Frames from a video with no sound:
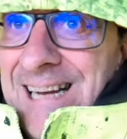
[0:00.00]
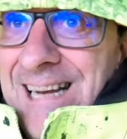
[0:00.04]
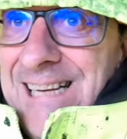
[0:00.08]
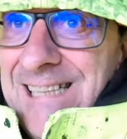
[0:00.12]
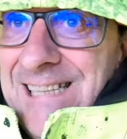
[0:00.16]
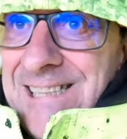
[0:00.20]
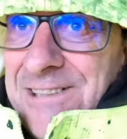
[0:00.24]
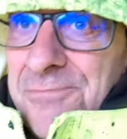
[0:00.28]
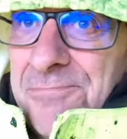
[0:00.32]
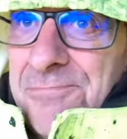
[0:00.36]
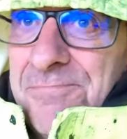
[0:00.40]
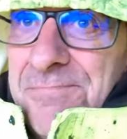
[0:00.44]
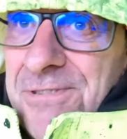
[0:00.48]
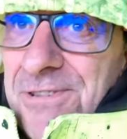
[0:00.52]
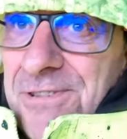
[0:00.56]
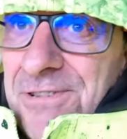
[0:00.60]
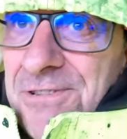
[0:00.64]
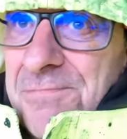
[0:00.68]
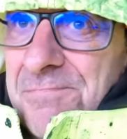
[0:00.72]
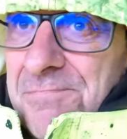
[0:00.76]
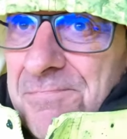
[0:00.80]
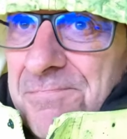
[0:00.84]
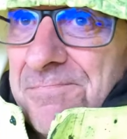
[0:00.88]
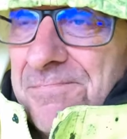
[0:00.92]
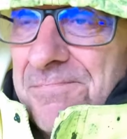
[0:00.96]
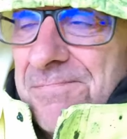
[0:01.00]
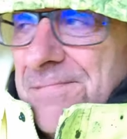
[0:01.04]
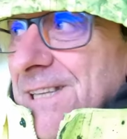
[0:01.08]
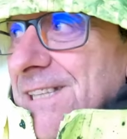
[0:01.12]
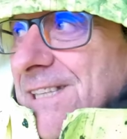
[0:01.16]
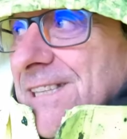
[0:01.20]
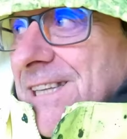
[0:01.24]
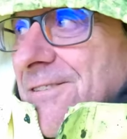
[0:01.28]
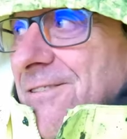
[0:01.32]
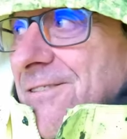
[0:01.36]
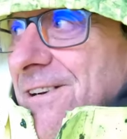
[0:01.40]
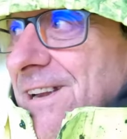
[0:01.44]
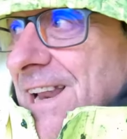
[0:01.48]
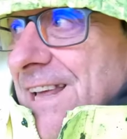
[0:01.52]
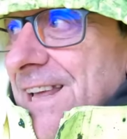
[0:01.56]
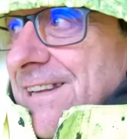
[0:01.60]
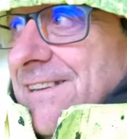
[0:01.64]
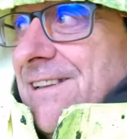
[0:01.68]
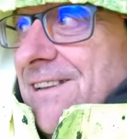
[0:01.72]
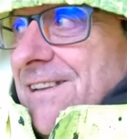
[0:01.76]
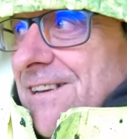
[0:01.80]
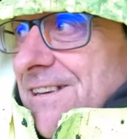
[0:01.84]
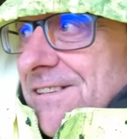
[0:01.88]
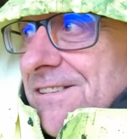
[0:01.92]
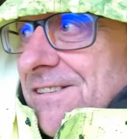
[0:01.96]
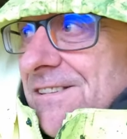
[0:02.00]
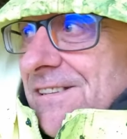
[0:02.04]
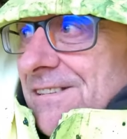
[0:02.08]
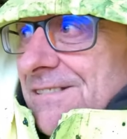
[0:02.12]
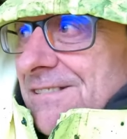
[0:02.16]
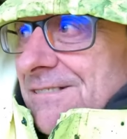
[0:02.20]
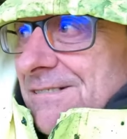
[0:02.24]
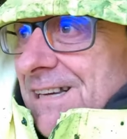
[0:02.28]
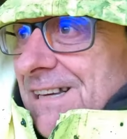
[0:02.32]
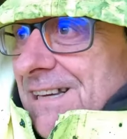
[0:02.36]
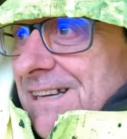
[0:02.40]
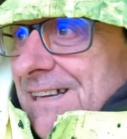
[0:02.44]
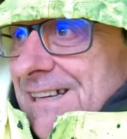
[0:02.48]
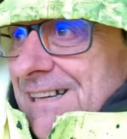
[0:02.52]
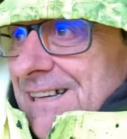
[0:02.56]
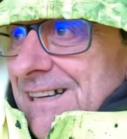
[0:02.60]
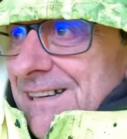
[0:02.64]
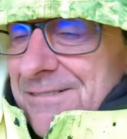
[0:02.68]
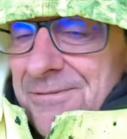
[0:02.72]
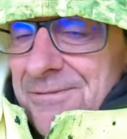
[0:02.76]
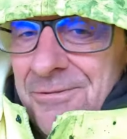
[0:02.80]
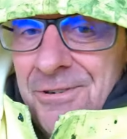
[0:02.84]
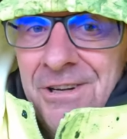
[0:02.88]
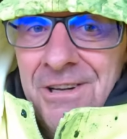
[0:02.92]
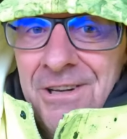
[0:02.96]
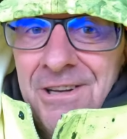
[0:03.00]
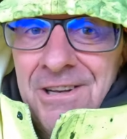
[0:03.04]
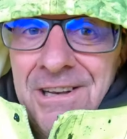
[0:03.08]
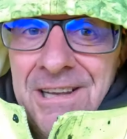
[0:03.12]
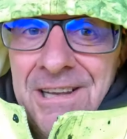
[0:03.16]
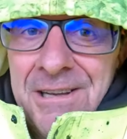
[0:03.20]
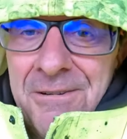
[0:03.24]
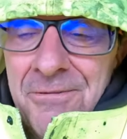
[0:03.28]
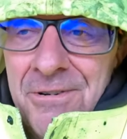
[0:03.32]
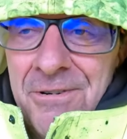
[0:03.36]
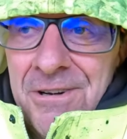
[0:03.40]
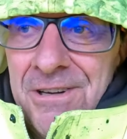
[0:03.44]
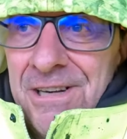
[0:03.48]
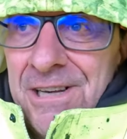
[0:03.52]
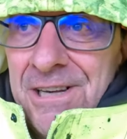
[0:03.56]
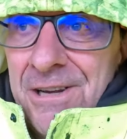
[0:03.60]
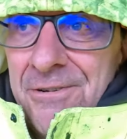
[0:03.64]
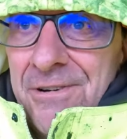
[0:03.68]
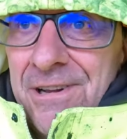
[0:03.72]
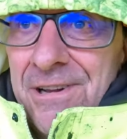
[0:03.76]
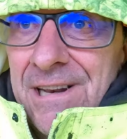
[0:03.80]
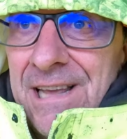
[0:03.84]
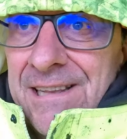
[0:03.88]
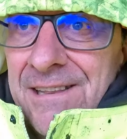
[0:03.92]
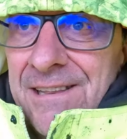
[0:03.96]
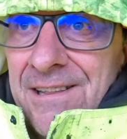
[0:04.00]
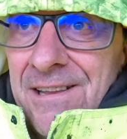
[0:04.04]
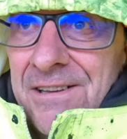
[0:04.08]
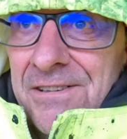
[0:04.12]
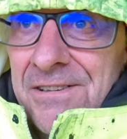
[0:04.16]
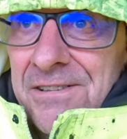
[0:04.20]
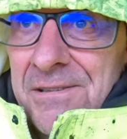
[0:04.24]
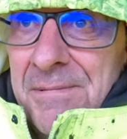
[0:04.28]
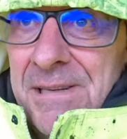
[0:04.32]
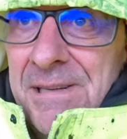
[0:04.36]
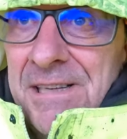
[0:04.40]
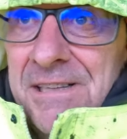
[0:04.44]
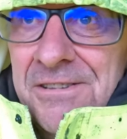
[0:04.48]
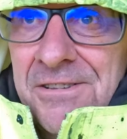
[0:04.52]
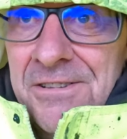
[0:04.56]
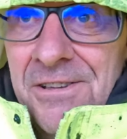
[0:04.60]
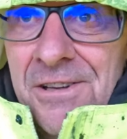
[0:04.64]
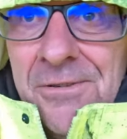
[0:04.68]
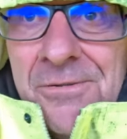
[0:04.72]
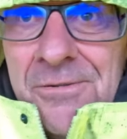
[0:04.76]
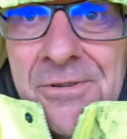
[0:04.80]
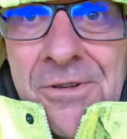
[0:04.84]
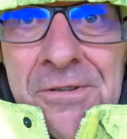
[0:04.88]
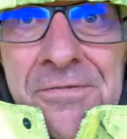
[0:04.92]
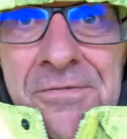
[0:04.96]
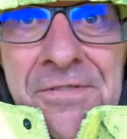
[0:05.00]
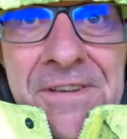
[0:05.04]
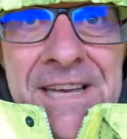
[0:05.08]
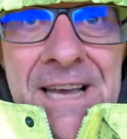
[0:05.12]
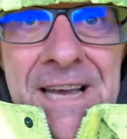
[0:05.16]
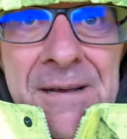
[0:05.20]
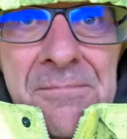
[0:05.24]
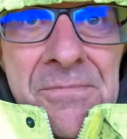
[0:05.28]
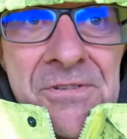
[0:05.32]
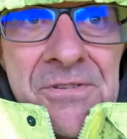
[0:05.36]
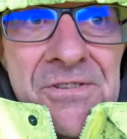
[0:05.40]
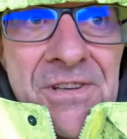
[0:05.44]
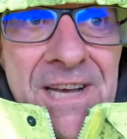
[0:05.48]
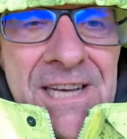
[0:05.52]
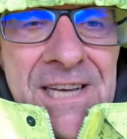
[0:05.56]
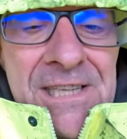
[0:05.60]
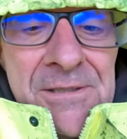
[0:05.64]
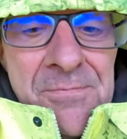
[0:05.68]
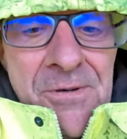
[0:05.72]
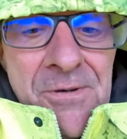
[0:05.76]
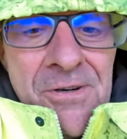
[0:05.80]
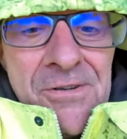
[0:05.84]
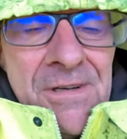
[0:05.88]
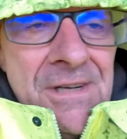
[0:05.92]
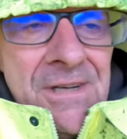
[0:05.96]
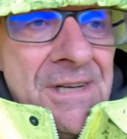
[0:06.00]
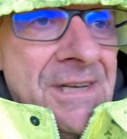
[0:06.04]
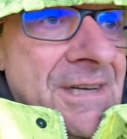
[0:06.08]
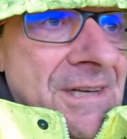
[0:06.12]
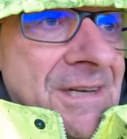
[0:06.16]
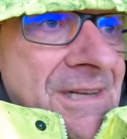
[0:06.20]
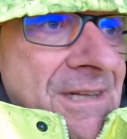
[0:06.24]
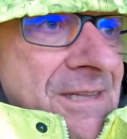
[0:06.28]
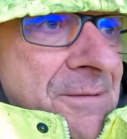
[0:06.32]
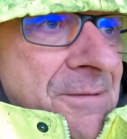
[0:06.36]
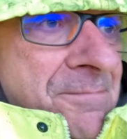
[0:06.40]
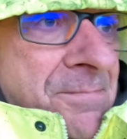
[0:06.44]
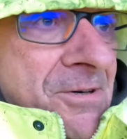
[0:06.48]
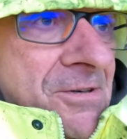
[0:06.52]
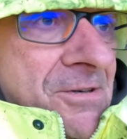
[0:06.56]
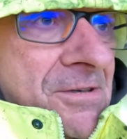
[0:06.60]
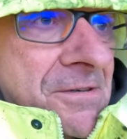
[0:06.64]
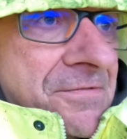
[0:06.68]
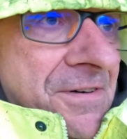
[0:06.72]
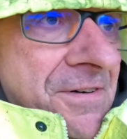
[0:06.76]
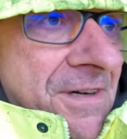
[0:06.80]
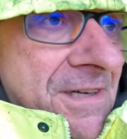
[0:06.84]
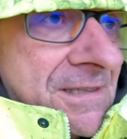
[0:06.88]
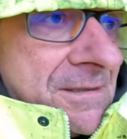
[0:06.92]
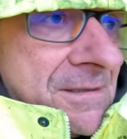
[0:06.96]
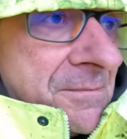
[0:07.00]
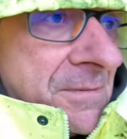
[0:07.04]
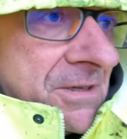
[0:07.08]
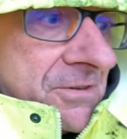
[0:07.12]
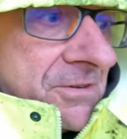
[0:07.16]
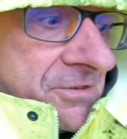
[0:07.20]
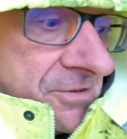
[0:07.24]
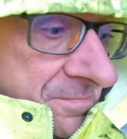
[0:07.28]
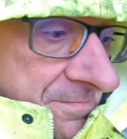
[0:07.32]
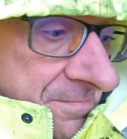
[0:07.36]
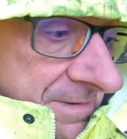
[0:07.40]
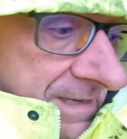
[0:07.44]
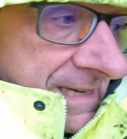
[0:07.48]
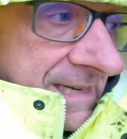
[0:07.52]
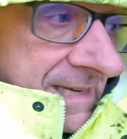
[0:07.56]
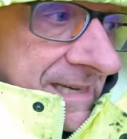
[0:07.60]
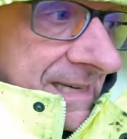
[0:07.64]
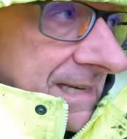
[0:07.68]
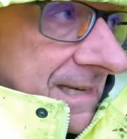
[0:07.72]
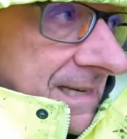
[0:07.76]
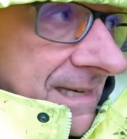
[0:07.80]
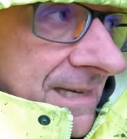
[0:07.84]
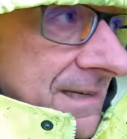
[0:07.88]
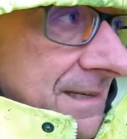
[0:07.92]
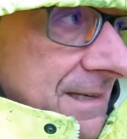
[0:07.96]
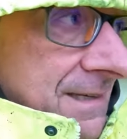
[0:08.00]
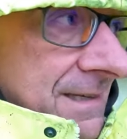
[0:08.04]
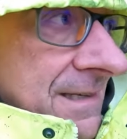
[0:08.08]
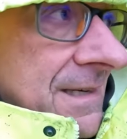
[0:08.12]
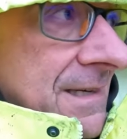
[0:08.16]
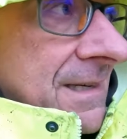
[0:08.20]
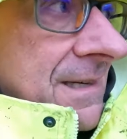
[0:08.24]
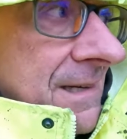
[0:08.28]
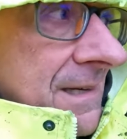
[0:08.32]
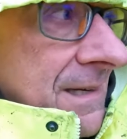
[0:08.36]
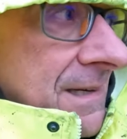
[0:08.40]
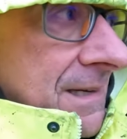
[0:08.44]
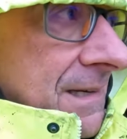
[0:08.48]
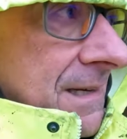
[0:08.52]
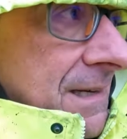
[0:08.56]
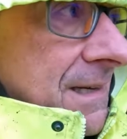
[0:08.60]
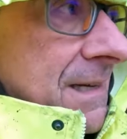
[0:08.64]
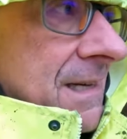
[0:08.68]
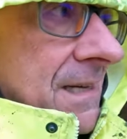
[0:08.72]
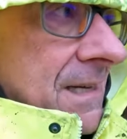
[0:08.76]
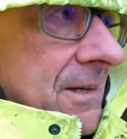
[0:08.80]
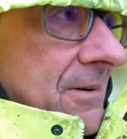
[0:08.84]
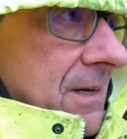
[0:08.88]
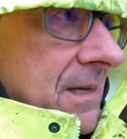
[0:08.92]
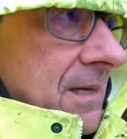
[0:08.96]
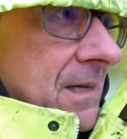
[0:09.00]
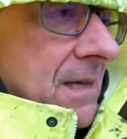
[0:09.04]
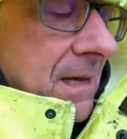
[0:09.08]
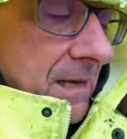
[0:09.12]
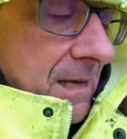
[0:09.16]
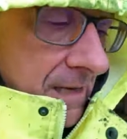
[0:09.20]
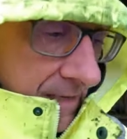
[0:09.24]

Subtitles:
It's just bloody relentless, really, really relentless. I mean, it's no good for campsites, but the poor farmers. Anyway,